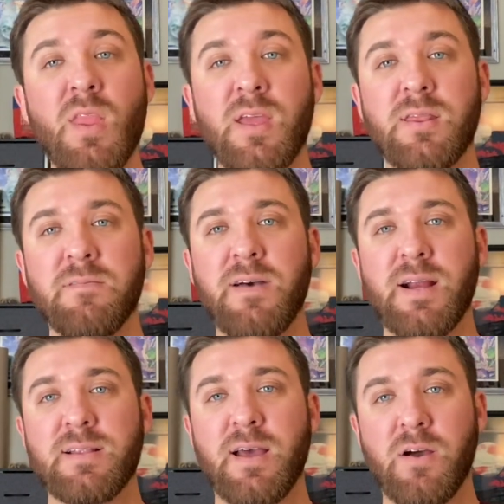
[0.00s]
And the
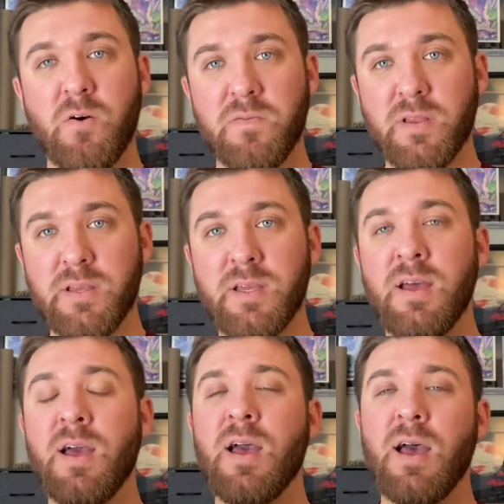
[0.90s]
fact that hopefully
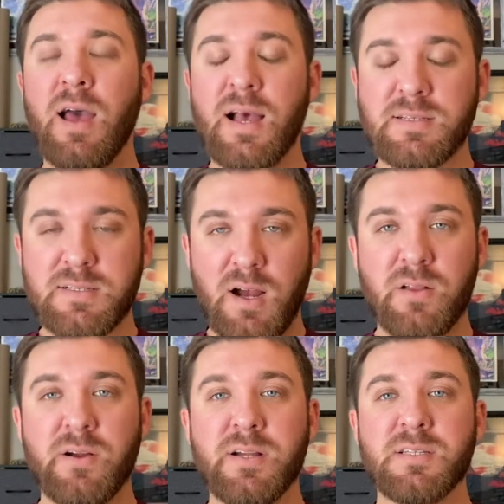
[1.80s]
as he
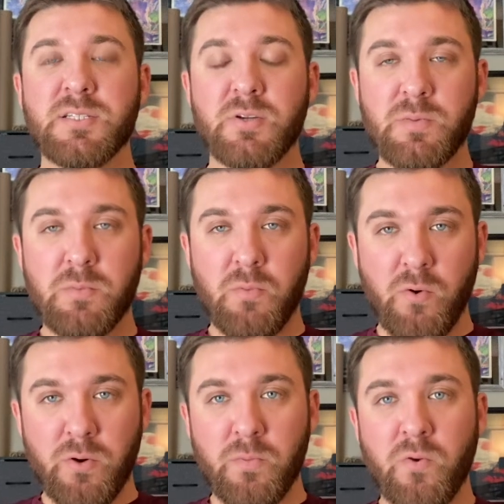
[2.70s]
tolerates his treatment
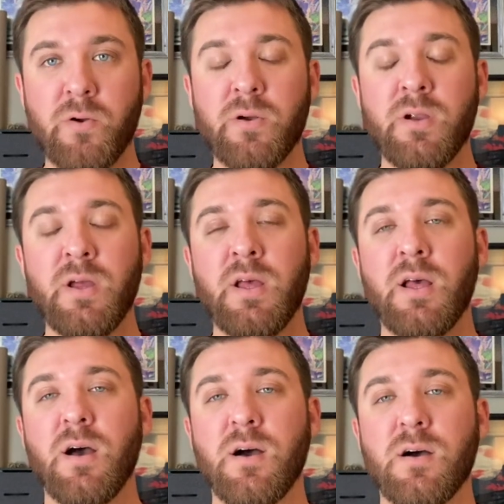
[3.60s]
more and more,
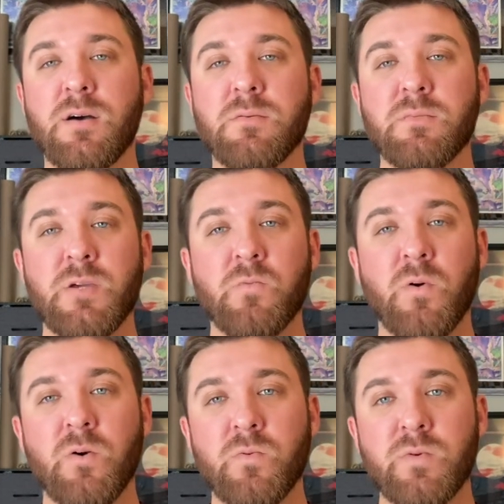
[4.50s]
he
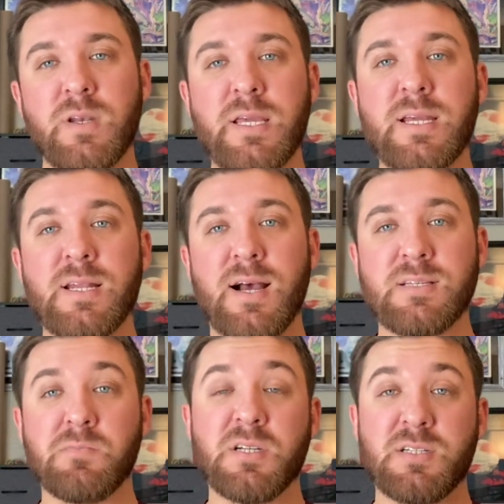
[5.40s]
won't need as
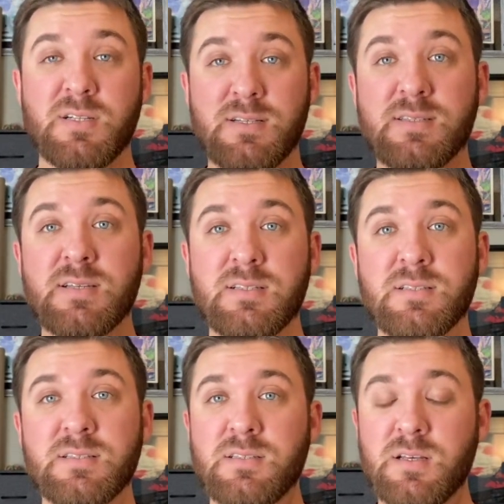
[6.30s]
much
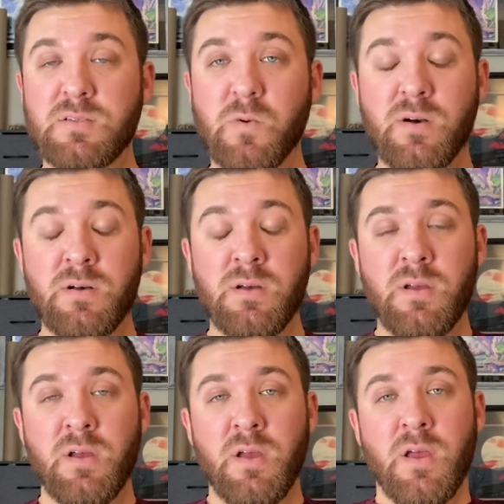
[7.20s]
assistance as well.
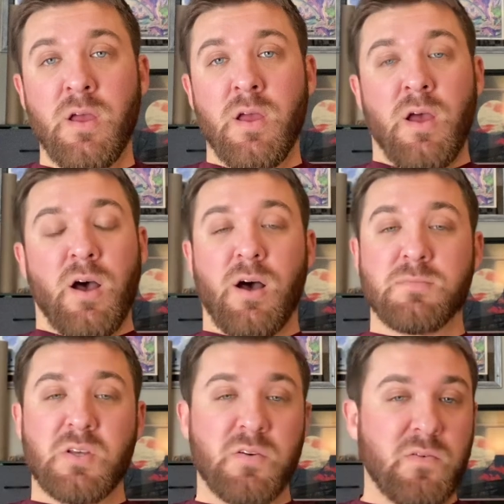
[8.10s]

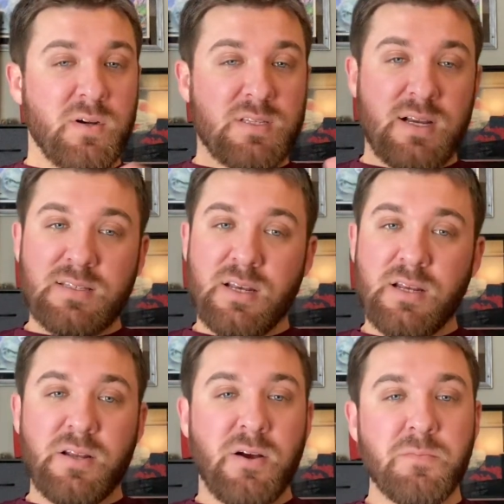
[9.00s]
So of course, like I said,
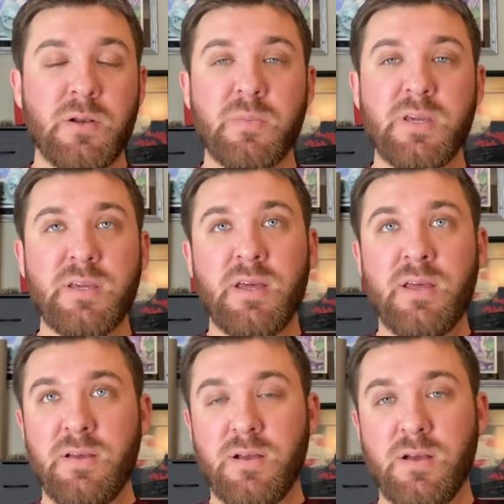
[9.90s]
I'm going to be
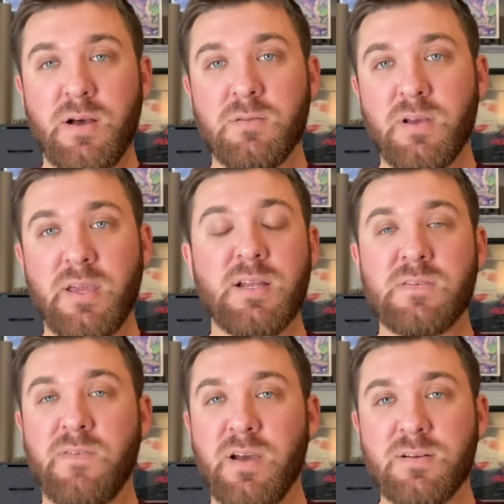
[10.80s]
looking at his
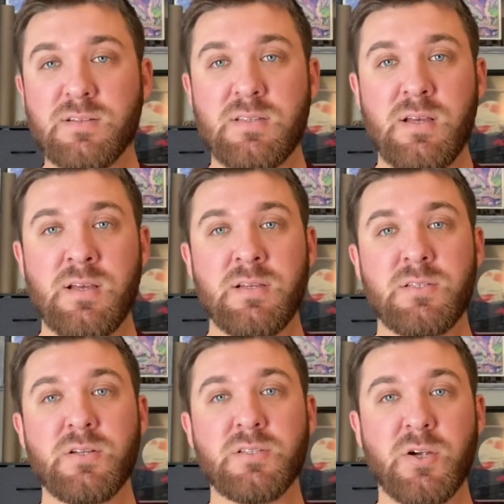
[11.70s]
vitals
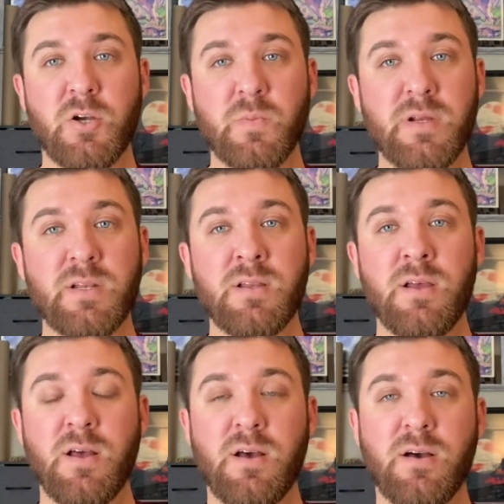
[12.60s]
to determine
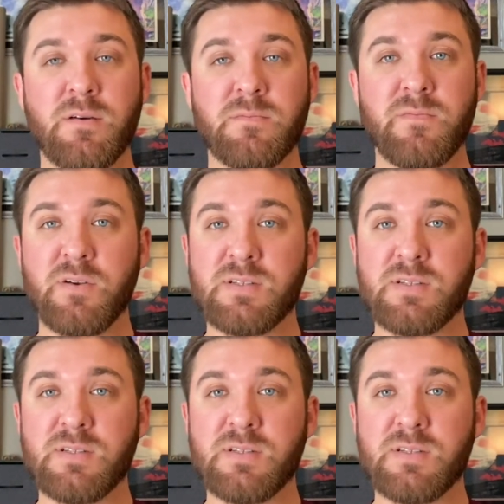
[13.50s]
for his